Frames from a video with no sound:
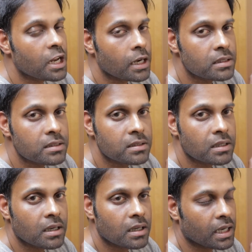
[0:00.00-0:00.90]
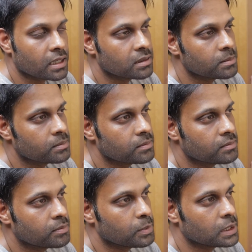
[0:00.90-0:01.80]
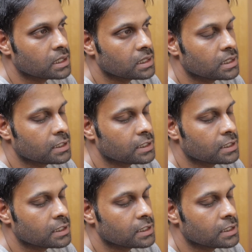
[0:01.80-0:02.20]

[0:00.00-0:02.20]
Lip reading: nice, yeah, I like them, but